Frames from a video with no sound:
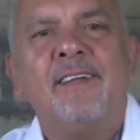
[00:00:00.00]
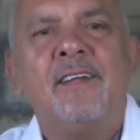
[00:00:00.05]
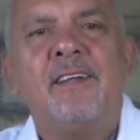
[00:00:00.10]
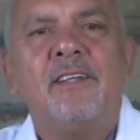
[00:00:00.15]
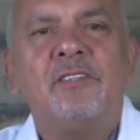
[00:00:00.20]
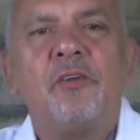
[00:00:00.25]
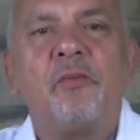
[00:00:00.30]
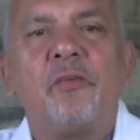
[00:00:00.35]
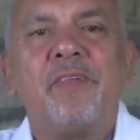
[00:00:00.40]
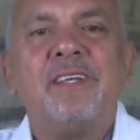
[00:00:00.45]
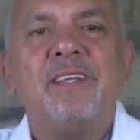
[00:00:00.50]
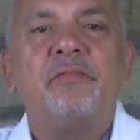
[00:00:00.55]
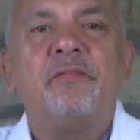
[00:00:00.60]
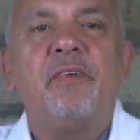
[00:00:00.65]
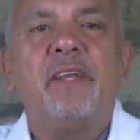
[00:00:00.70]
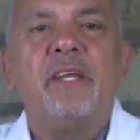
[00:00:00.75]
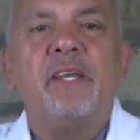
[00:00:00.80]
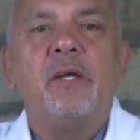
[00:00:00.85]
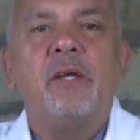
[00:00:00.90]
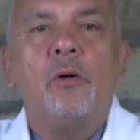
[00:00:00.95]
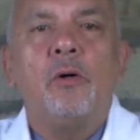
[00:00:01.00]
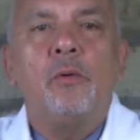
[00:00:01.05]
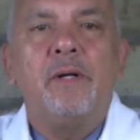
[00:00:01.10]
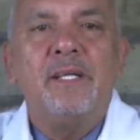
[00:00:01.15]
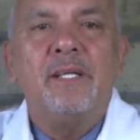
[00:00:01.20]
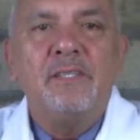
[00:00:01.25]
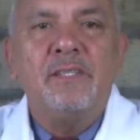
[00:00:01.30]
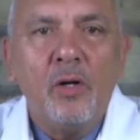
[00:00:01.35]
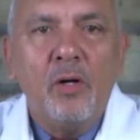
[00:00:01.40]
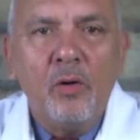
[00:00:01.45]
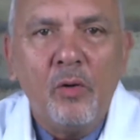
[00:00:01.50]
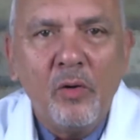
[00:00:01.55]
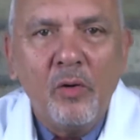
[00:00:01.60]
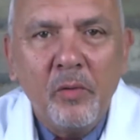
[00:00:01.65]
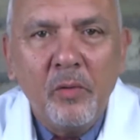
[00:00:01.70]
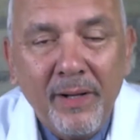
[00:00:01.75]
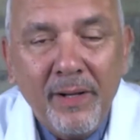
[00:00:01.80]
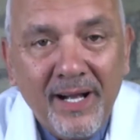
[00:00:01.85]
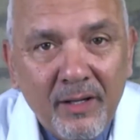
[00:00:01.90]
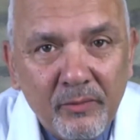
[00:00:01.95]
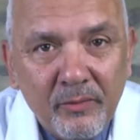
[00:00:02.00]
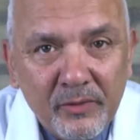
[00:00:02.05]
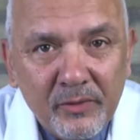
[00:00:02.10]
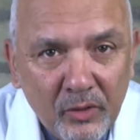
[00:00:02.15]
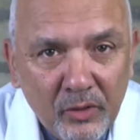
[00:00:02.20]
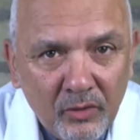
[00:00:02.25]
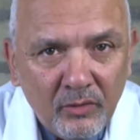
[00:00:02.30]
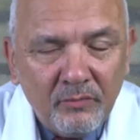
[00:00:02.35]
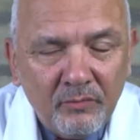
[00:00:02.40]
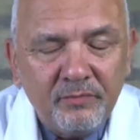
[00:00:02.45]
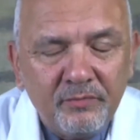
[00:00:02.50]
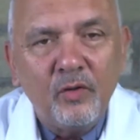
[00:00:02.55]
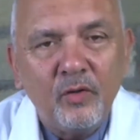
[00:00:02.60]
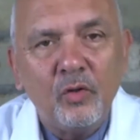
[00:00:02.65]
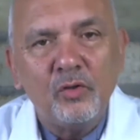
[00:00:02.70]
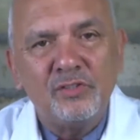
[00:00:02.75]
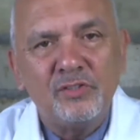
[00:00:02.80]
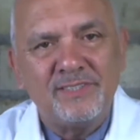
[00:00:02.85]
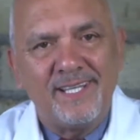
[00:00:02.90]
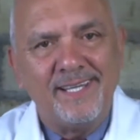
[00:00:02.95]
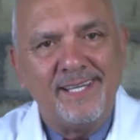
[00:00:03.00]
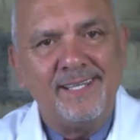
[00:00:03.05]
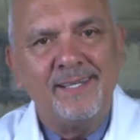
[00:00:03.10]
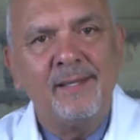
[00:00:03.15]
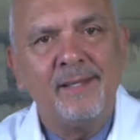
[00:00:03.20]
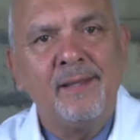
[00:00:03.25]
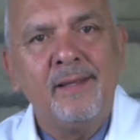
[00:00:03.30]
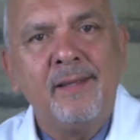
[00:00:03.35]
So this video is all about your foreskin.